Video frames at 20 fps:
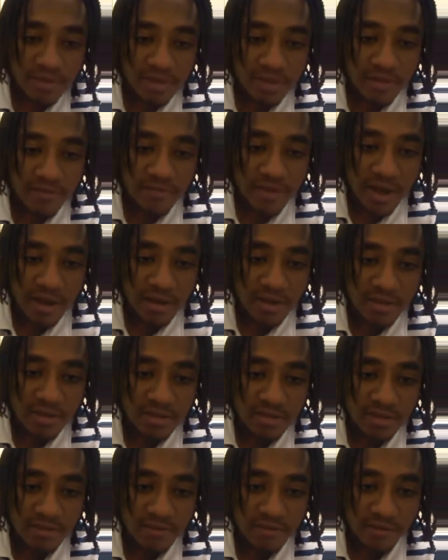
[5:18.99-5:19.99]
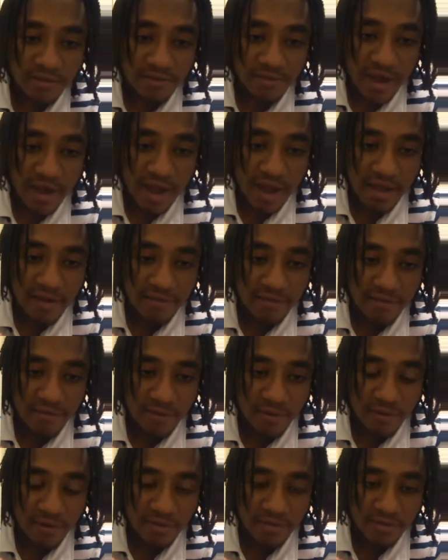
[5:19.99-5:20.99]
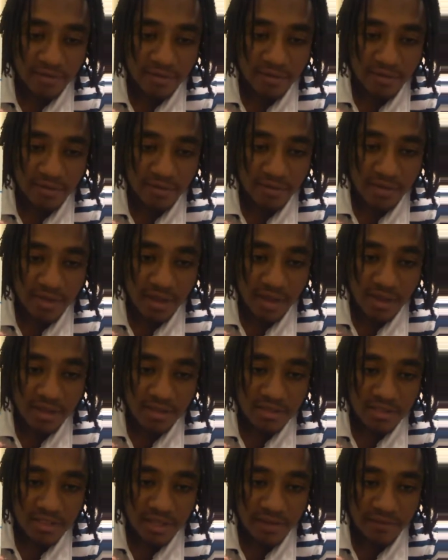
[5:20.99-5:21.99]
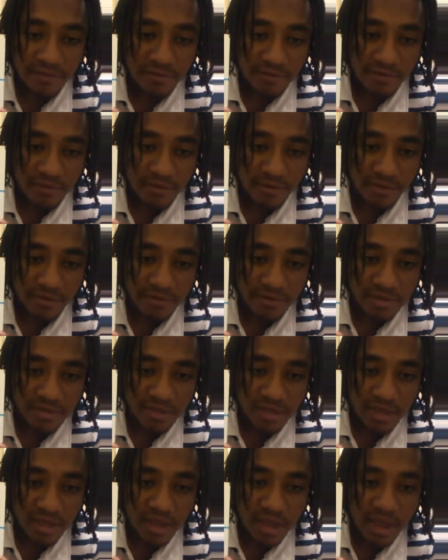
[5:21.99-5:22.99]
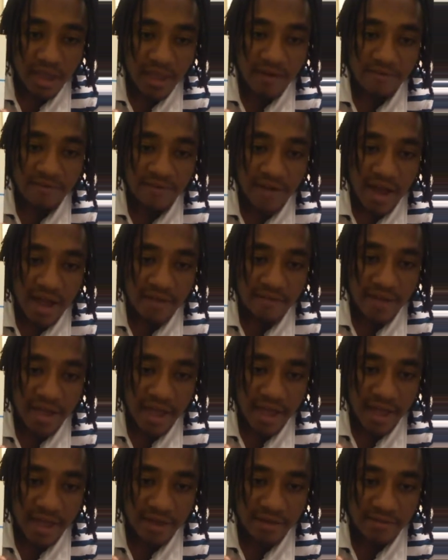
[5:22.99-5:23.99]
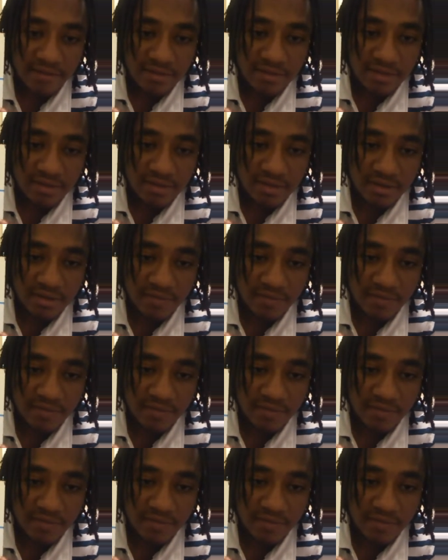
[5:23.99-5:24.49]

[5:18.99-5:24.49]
the values for 5/4, 7/4, and 5/2.